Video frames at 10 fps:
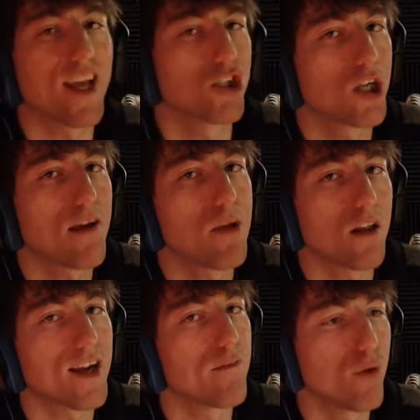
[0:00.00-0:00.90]
She gave me
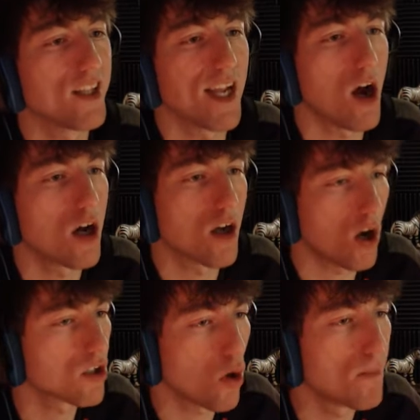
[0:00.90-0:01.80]
like a friendly hug.
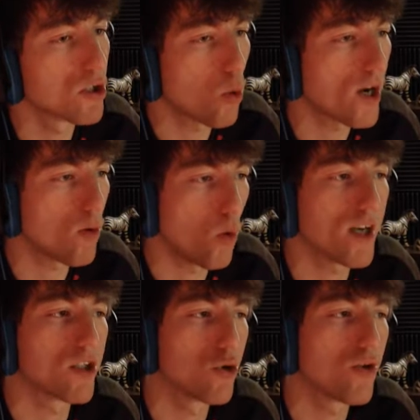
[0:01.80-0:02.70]
October
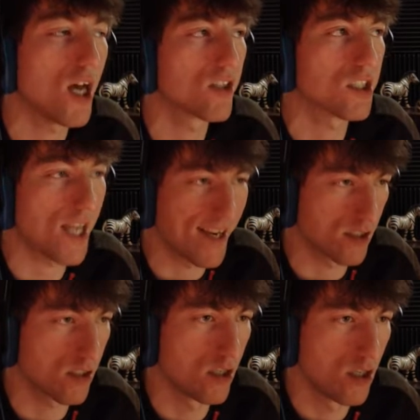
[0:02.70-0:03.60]
21,
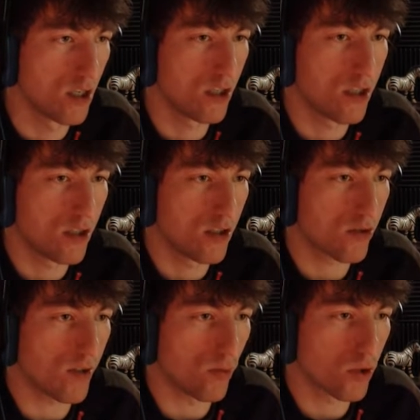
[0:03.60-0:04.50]
2008.
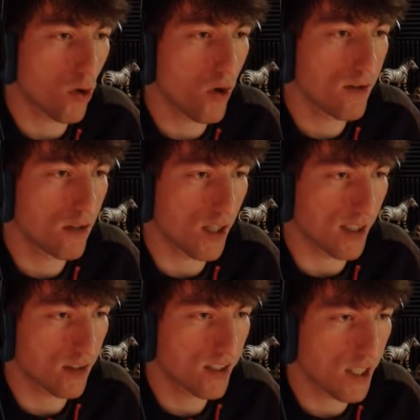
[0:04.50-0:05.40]
Great, we're going, like,
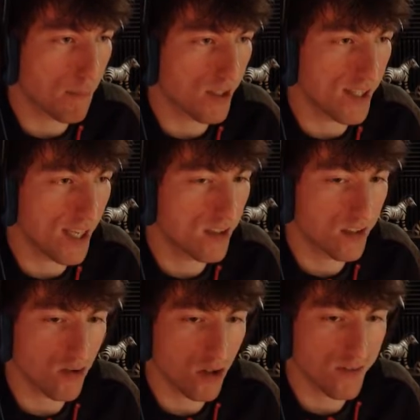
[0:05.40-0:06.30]
skipping days
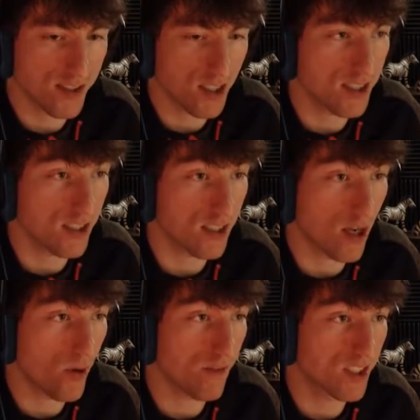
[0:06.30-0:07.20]
all of a sudden. Now
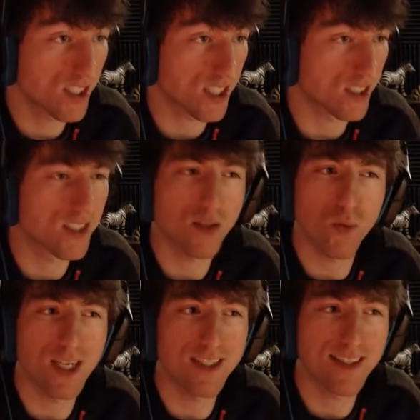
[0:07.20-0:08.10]
we have six. Didn't we
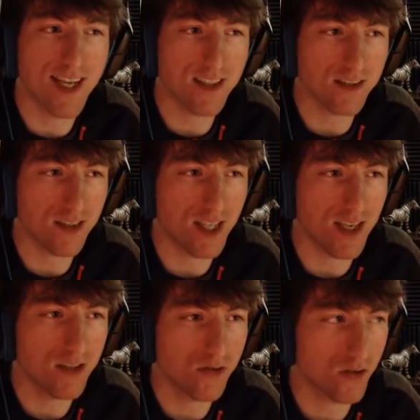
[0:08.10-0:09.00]
need ten at the
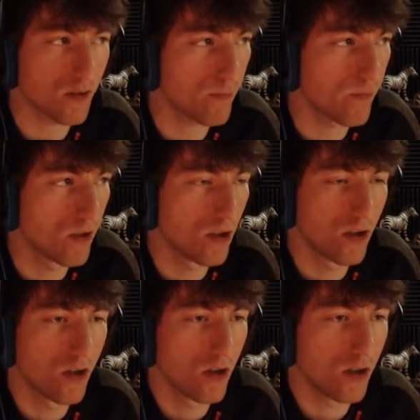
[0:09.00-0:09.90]
end or something?
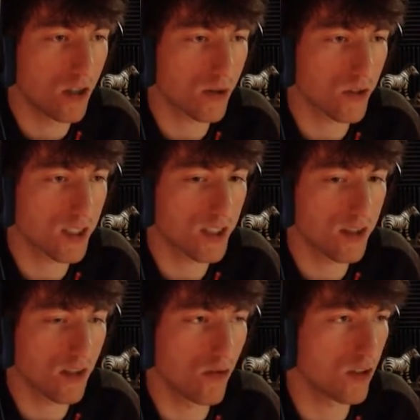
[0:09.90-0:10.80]
That's what it
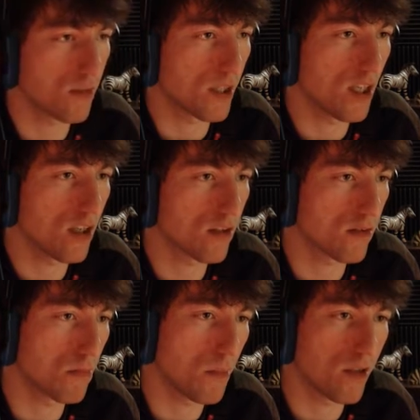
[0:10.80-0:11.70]
said, or at the beginning,
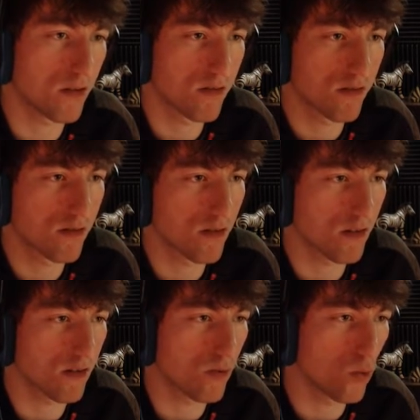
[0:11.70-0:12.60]
maybe towards.
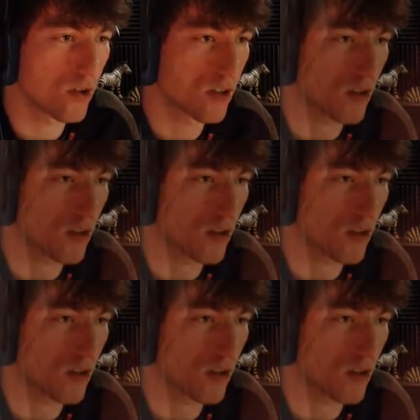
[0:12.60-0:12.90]
words.